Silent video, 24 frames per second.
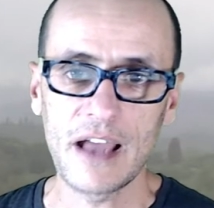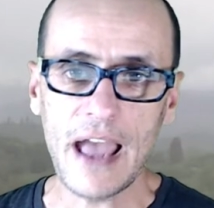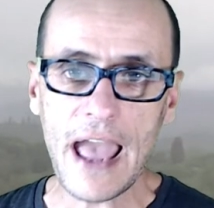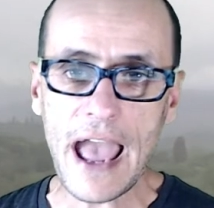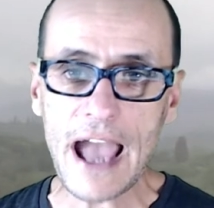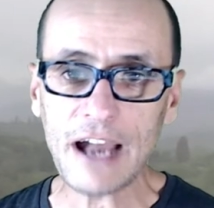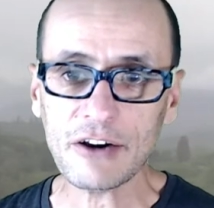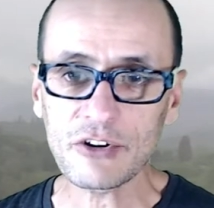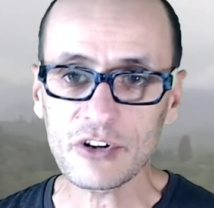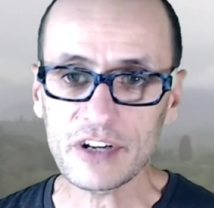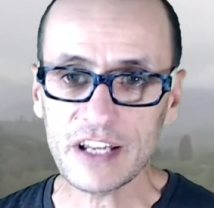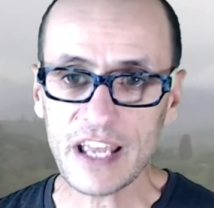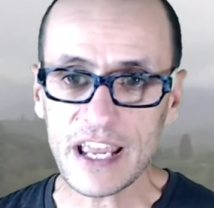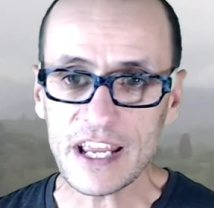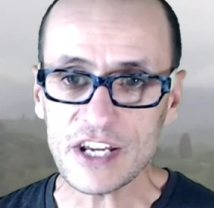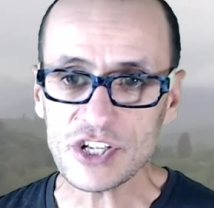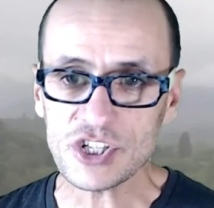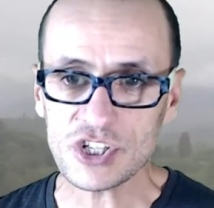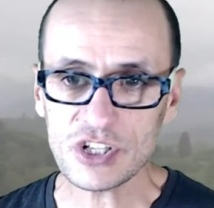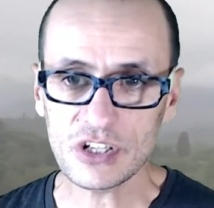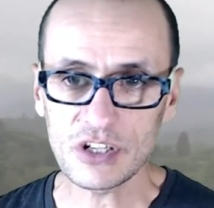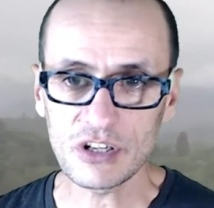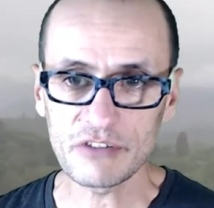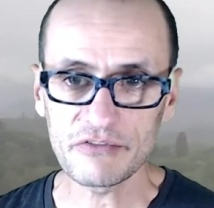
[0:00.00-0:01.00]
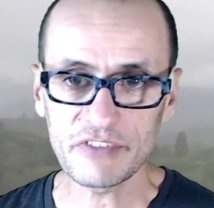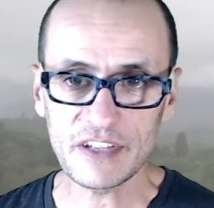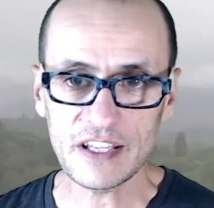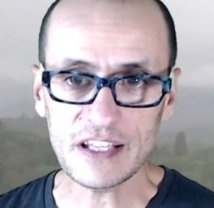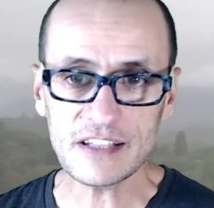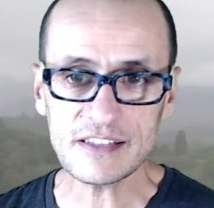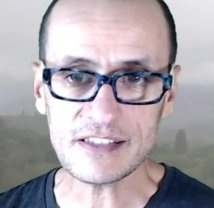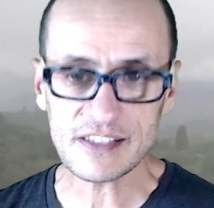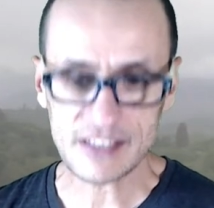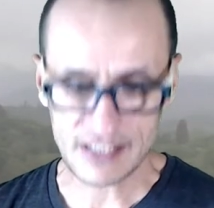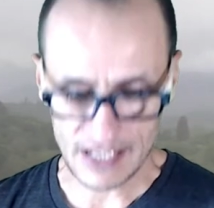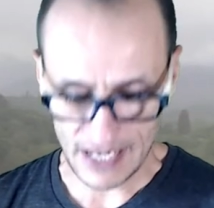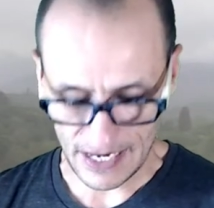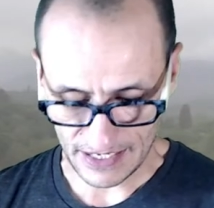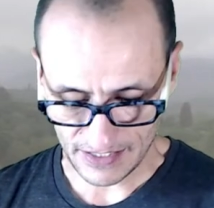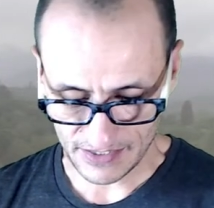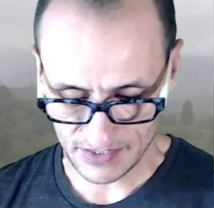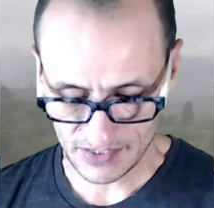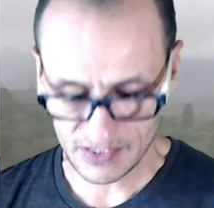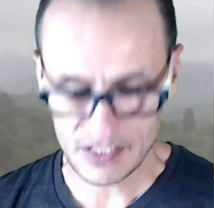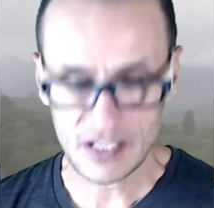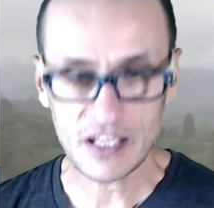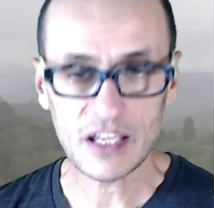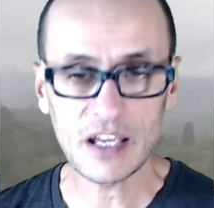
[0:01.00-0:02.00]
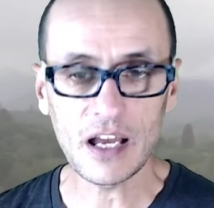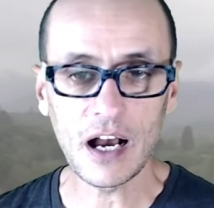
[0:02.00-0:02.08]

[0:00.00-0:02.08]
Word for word: Aggregation of insects